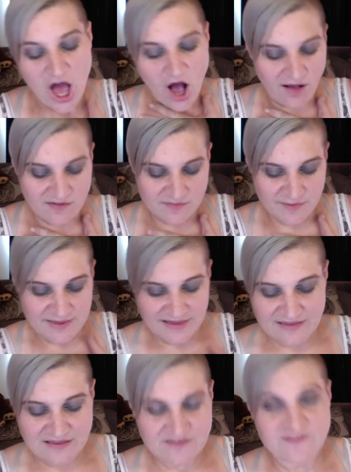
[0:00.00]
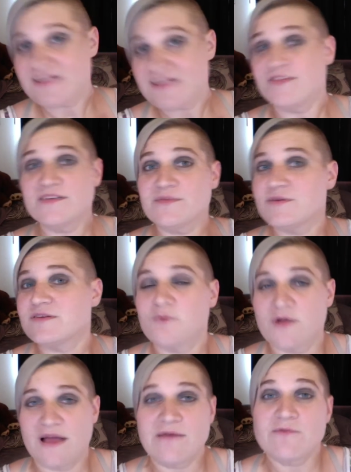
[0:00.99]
Also, my next NSV, now this one is one I